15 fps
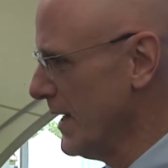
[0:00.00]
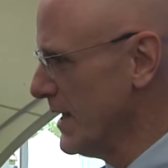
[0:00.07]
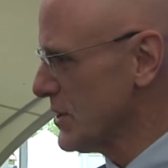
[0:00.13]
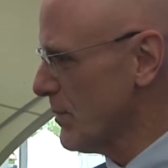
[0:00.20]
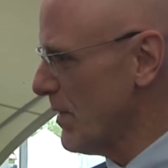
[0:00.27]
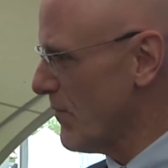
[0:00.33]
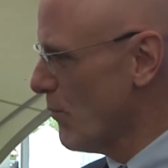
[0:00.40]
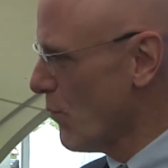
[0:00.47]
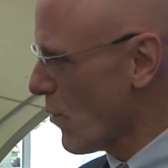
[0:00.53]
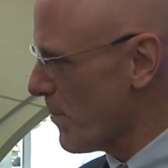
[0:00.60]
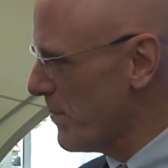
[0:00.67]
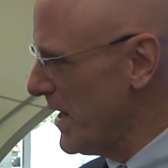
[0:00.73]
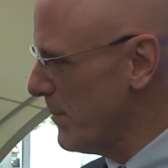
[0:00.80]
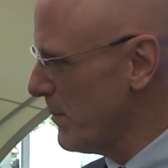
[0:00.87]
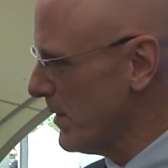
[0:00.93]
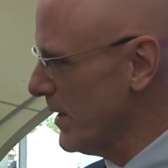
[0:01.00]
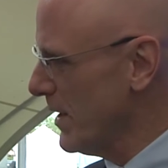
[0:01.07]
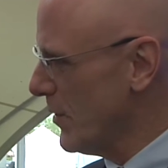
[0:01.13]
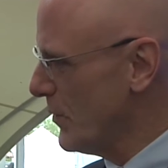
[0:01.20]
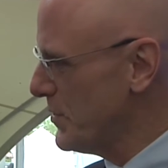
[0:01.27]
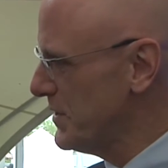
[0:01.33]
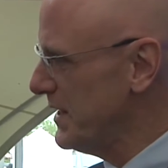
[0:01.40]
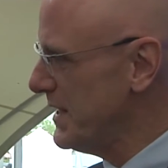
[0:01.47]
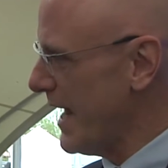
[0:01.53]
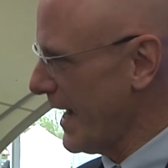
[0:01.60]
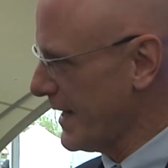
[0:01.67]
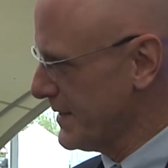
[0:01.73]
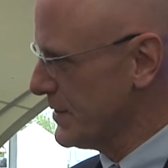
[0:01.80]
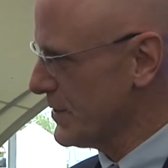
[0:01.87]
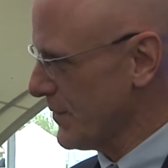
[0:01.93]
So we have more people which need
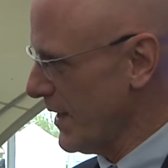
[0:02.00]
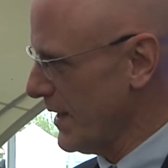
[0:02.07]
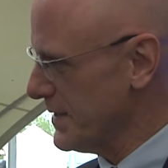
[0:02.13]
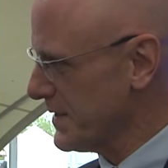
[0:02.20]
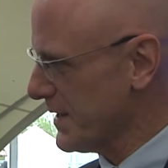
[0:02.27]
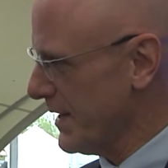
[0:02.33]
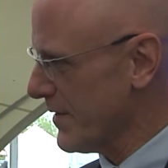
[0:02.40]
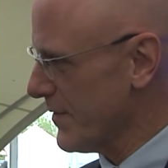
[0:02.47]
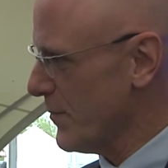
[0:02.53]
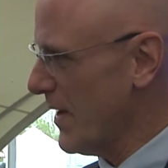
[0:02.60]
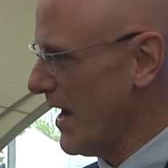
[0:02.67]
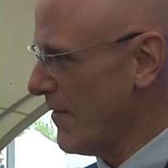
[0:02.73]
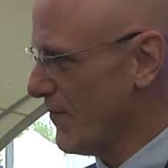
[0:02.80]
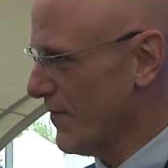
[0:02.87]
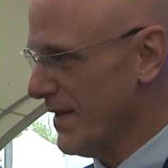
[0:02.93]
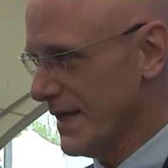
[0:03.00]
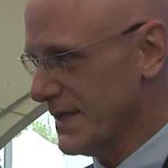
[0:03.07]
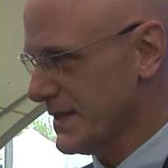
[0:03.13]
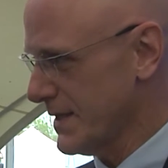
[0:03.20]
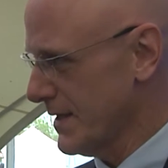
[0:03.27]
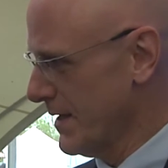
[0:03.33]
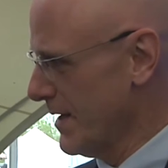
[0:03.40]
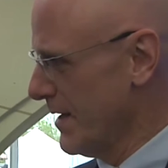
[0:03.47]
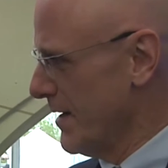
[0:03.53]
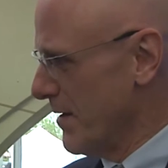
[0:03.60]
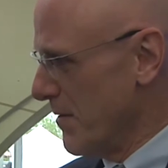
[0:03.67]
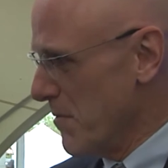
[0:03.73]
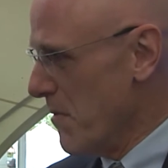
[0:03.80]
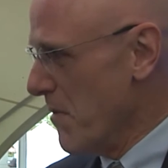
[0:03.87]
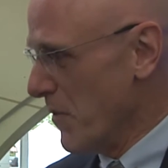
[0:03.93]
access to healthcare. We have less
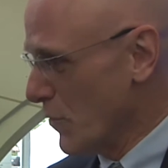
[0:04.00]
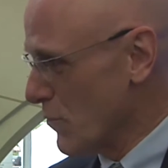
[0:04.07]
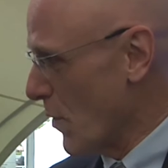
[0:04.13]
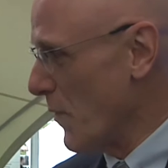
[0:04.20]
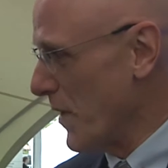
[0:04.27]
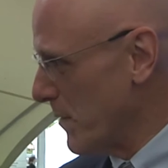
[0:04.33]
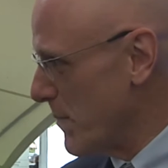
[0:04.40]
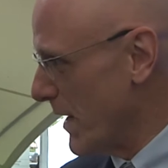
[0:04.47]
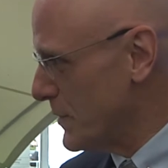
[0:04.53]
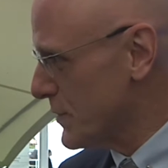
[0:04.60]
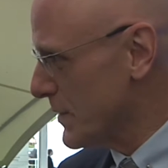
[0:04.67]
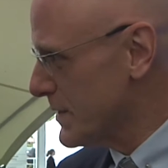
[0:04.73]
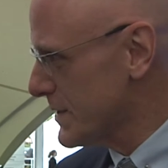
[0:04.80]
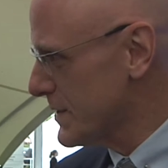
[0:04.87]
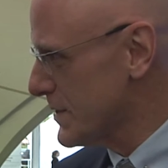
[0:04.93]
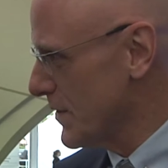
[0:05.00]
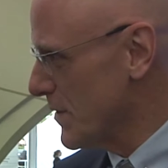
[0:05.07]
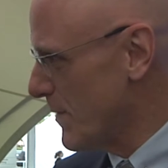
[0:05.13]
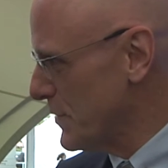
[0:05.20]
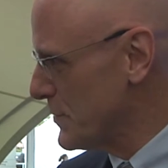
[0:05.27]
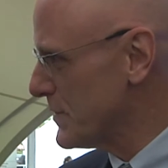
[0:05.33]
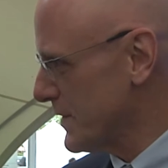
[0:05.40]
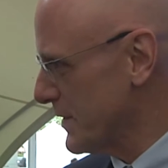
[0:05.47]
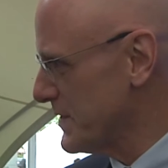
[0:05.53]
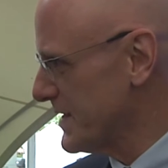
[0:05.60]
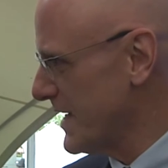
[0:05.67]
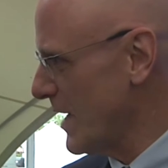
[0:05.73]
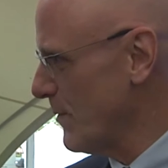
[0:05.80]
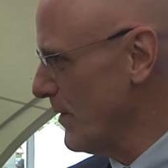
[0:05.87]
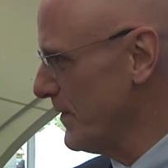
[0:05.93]
growing budgets, so the budgets are
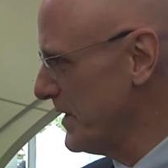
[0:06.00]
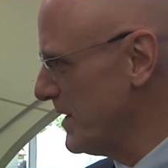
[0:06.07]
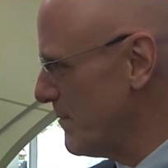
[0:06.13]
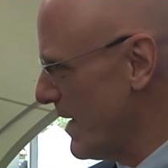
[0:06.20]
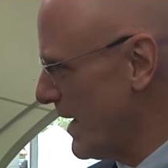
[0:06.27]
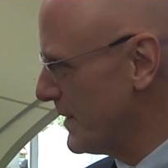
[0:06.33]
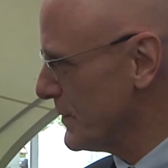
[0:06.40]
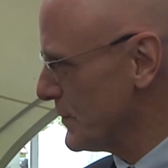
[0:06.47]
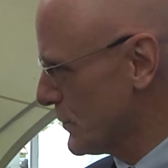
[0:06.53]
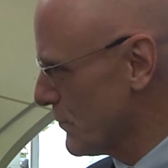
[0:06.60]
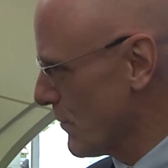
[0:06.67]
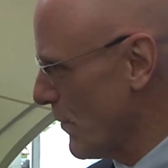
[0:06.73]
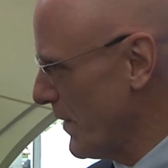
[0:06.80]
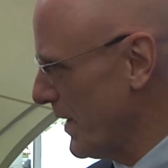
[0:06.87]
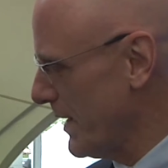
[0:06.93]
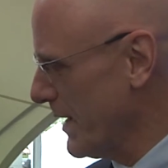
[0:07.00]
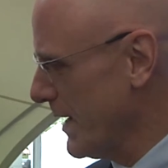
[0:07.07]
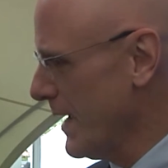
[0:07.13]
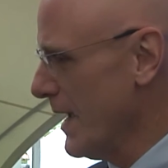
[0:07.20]
stable. The demand is growing.